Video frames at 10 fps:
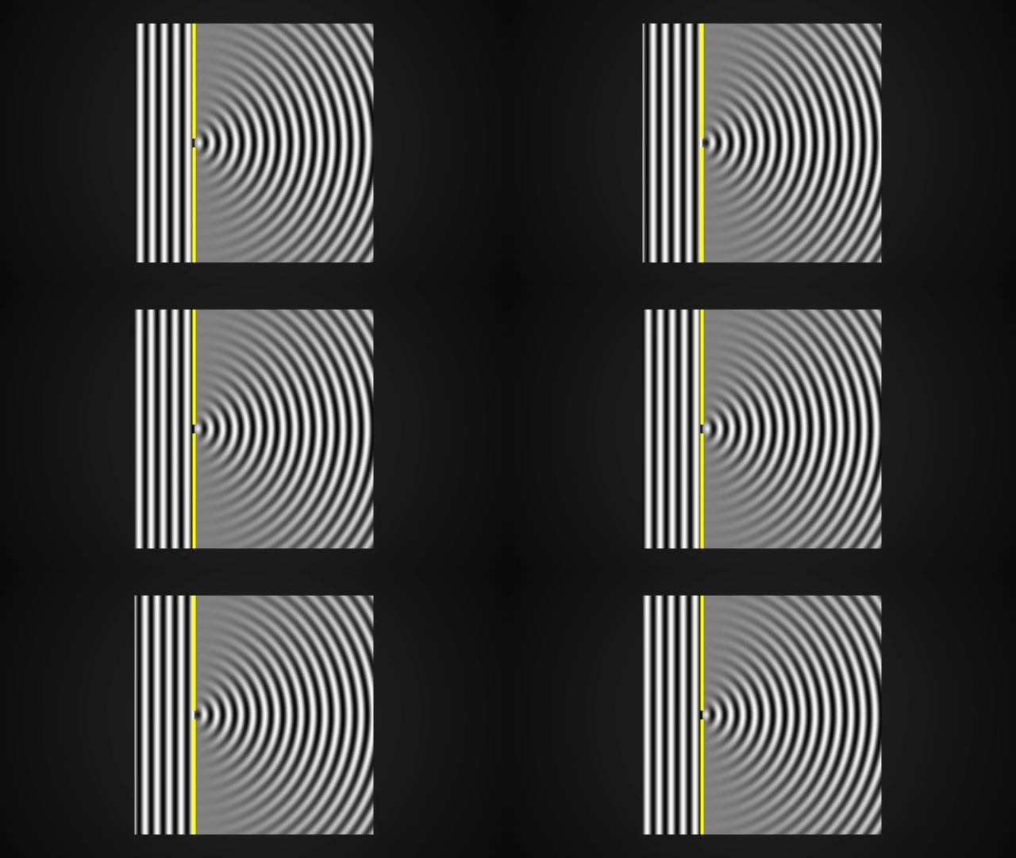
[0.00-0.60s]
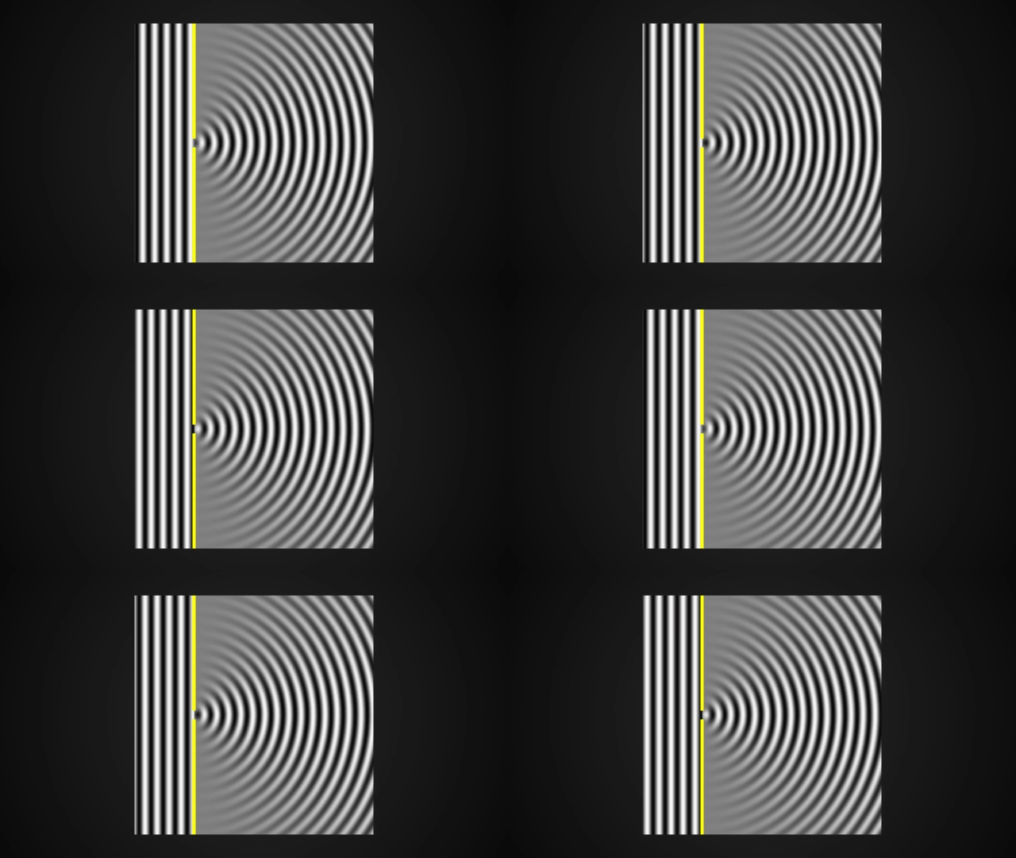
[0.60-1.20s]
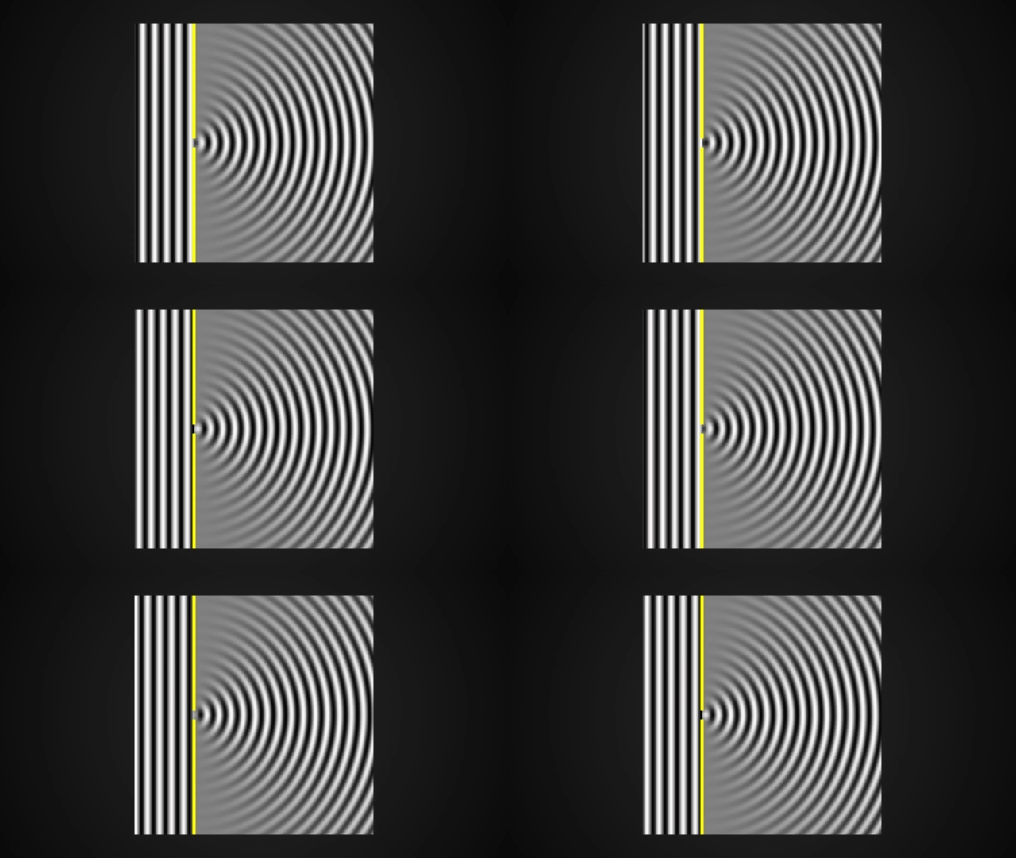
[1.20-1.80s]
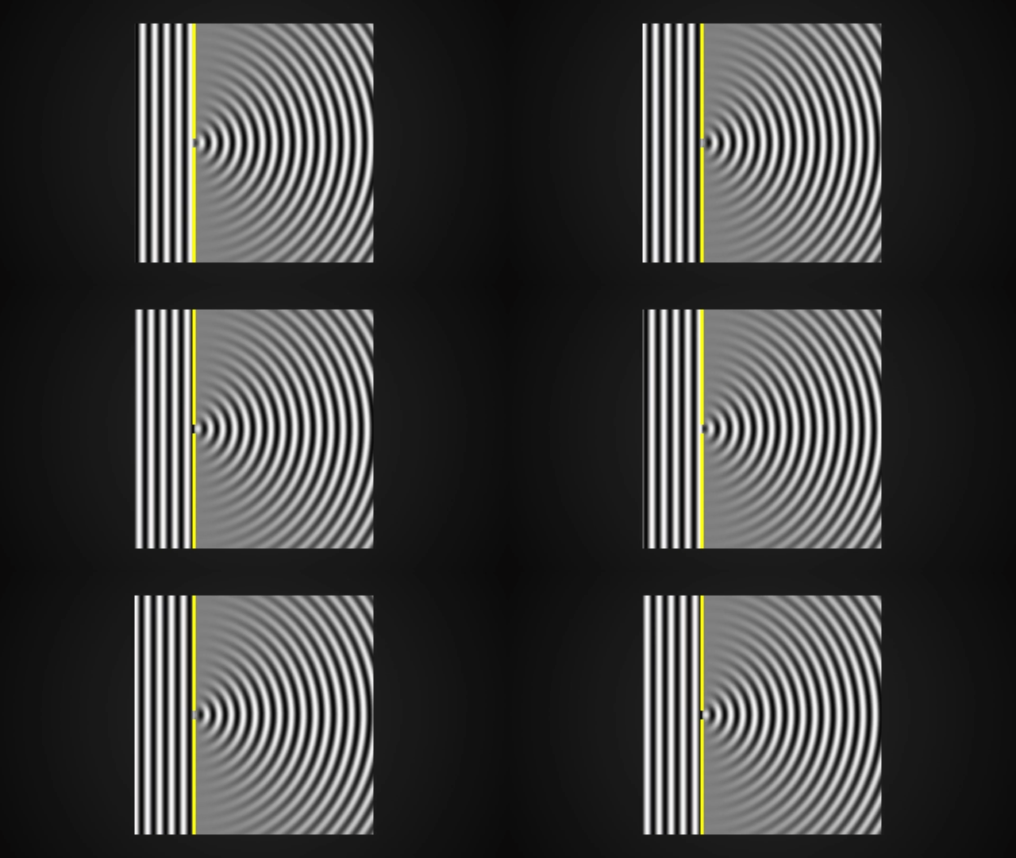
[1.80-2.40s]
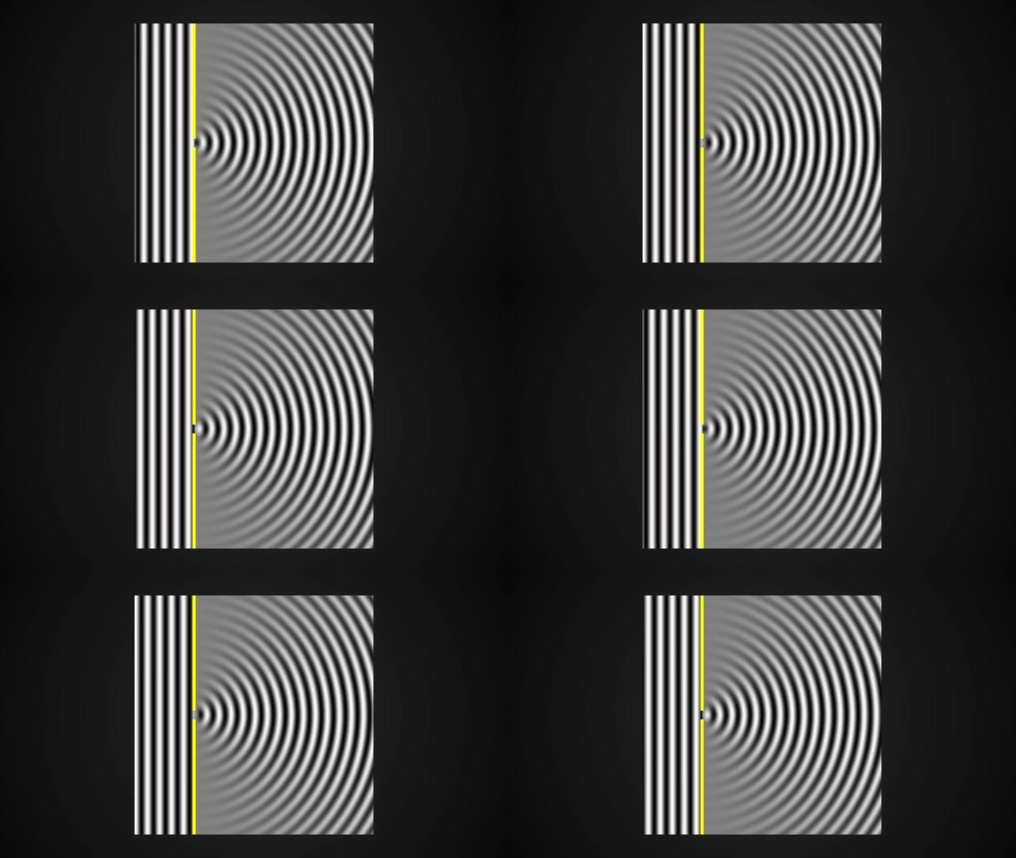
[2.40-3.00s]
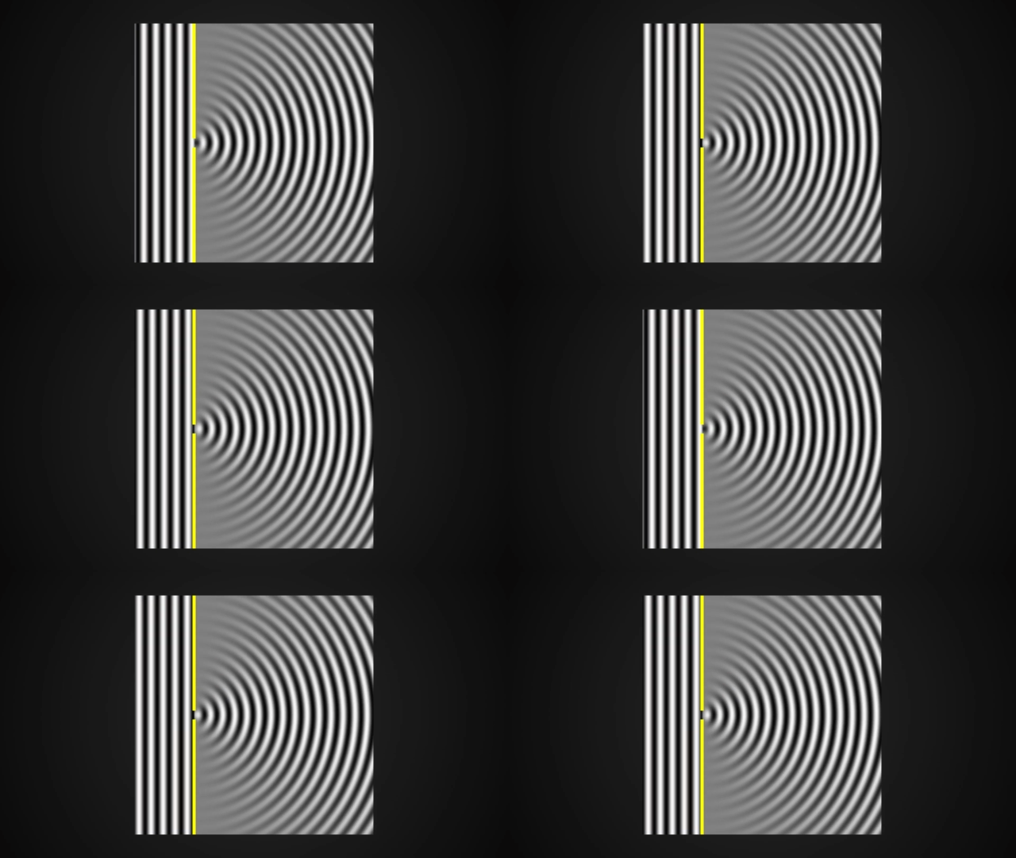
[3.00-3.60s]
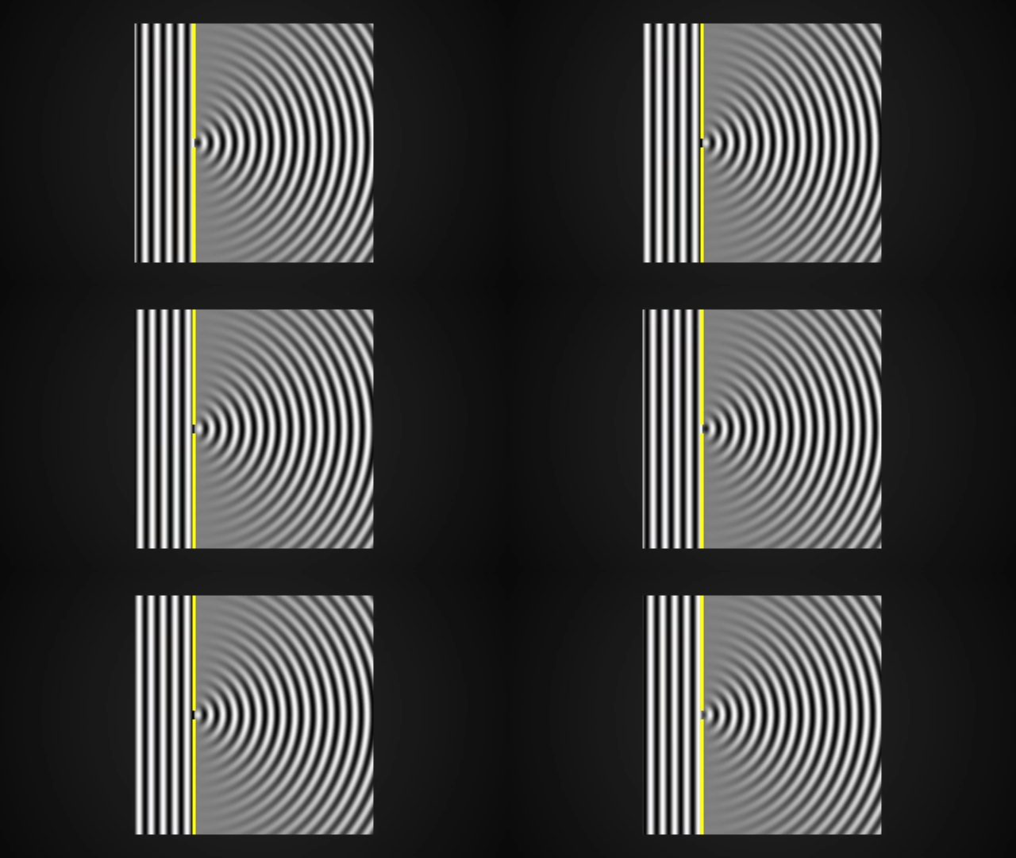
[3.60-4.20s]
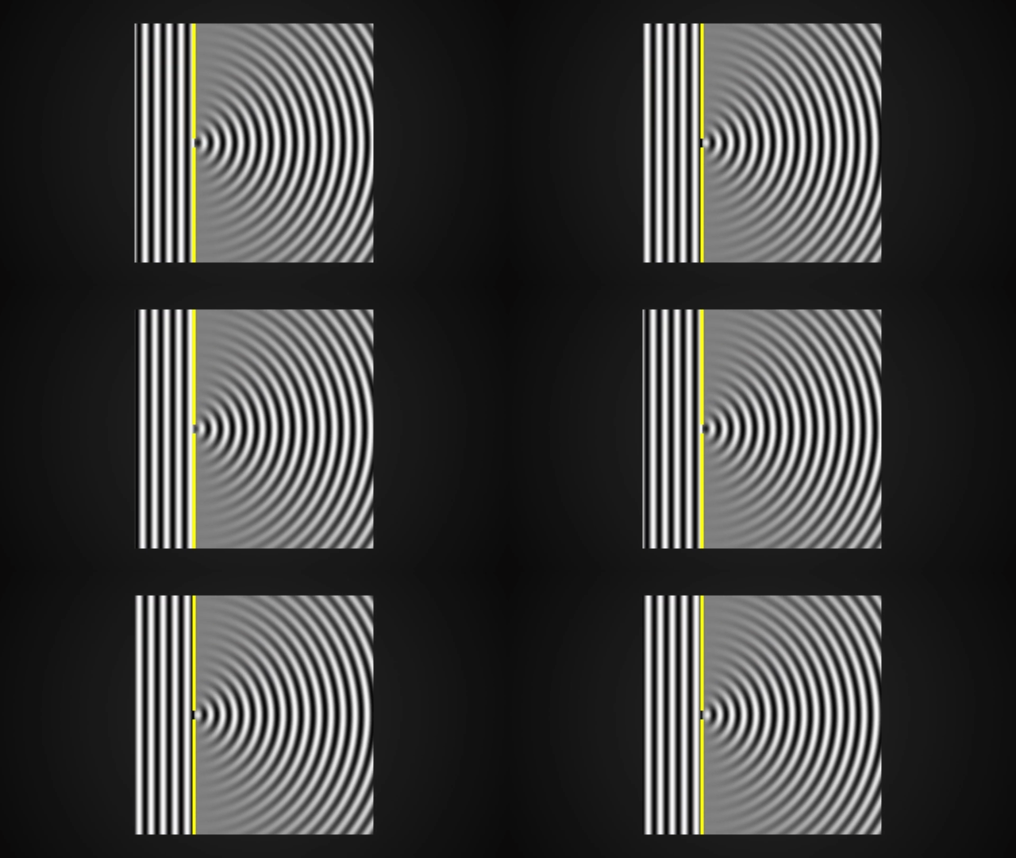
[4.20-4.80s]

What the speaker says: [unreadable: no face in view]